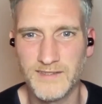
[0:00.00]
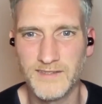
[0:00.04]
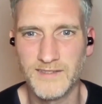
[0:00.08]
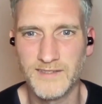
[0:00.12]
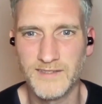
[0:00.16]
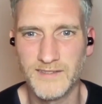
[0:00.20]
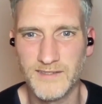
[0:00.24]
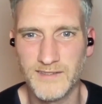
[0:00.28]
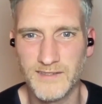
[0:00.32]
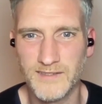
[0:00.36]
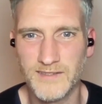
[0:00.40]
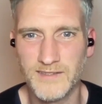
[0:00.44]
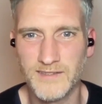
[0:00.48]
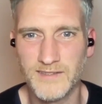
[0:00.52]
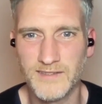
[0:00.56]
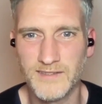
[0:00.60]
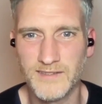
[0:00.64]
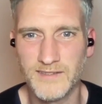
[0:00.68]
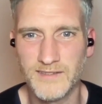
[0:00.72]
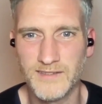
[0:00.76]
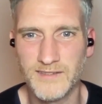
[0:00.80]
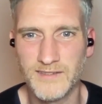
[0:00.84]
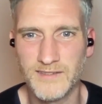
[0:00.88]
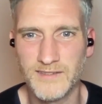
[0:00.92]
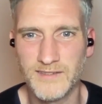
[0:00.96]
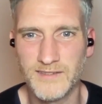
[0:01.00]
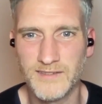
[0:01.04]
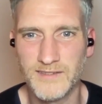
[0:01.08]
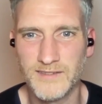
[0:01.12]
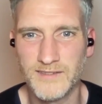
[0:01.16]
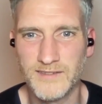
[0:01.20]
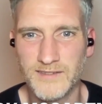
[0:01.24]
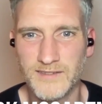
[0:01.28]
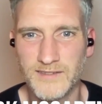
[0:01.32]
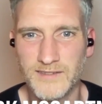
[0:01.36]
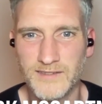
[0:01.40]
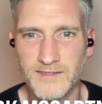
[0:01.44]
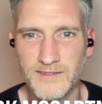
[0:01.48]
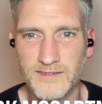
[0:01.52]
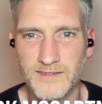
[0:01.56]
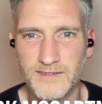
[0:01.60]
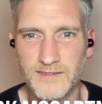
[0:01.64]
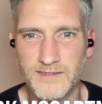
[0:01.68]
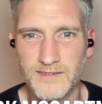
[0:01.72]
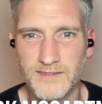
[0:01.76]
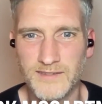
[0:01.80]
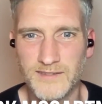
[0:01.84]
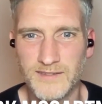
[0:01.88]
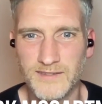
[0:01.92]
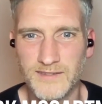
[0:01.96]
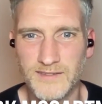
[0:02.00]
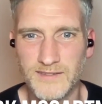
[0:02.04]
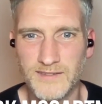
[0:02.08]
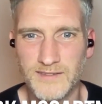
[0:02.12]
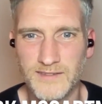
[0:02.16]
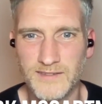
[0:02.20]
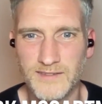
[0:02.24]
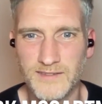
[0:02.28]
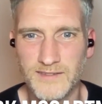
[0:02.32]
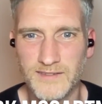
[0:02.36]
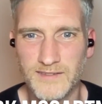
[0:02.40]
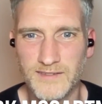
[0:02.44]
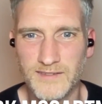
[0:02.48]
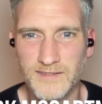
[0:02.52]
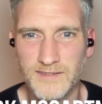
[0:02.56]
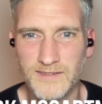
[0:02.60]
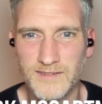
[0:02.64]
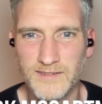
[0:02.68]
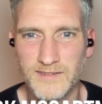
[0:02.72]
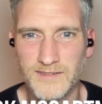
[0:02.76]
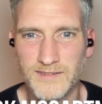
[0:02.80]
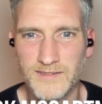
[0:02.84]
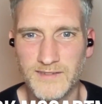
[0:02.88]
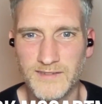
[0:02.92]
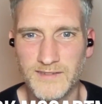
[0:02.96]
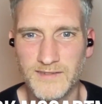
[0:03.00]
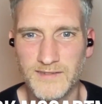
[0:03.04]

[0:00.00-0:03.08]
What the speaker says: No words are spoken by the person on screen.